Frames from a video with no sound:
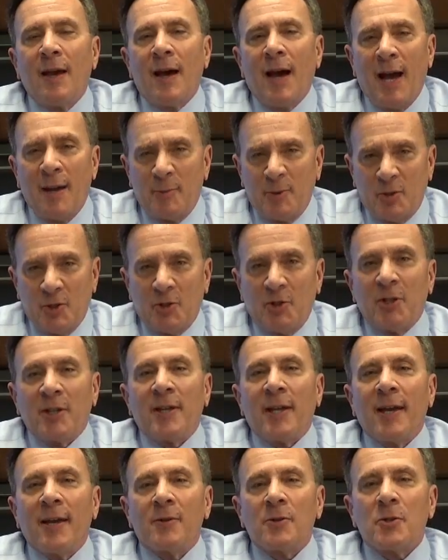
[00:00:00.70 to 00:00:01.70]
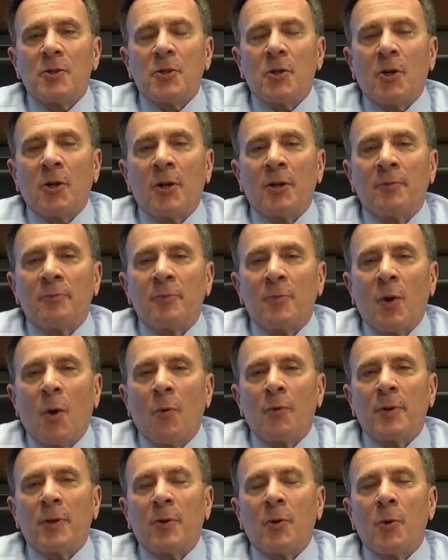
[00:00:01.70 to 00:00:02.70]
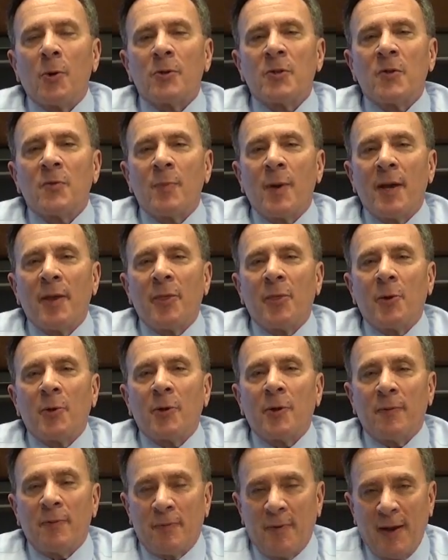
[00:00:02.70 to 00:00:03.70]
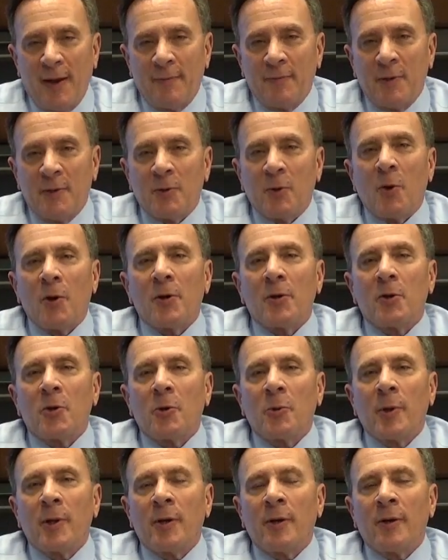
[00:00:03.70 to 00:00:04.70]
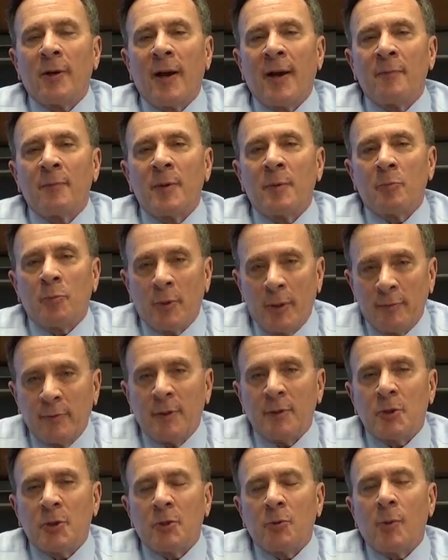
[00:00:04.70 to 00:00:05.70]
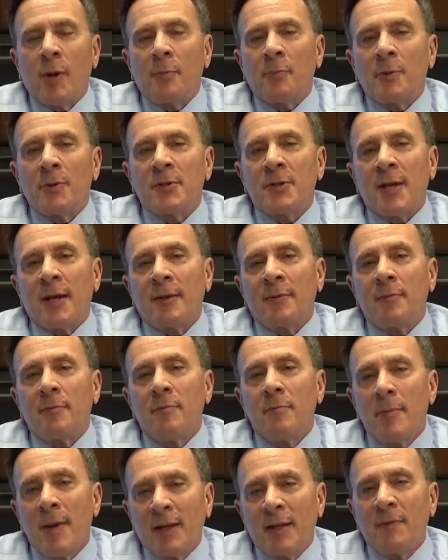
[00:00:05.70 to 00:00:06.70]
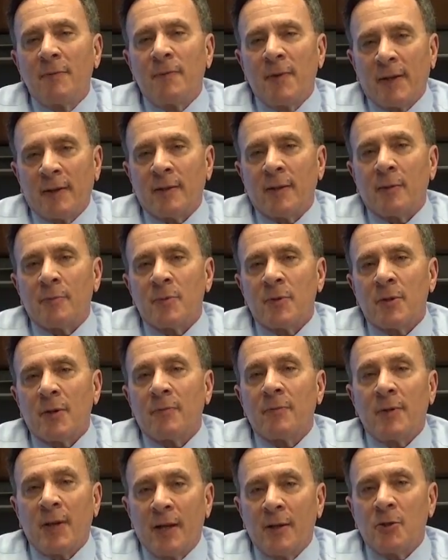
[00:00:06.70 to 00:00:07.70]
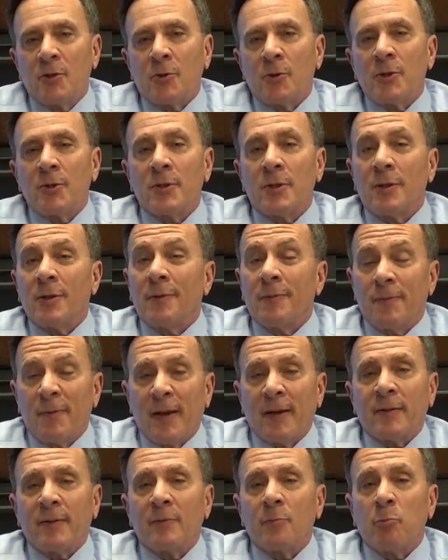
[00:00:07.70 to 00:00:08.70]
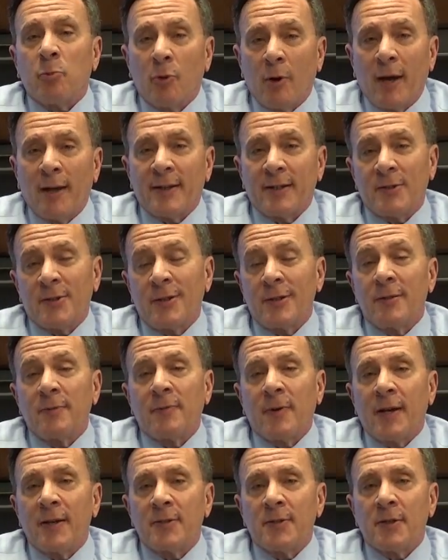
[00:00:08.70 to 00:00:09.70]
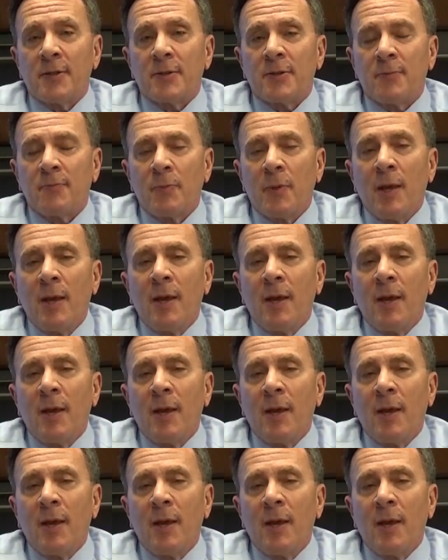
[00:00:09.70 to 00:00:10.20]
I'm attorney Ken Stern. Over the course of my 35-year-long career, I've been privileged to represent many victims of dangerous and defective products and devices.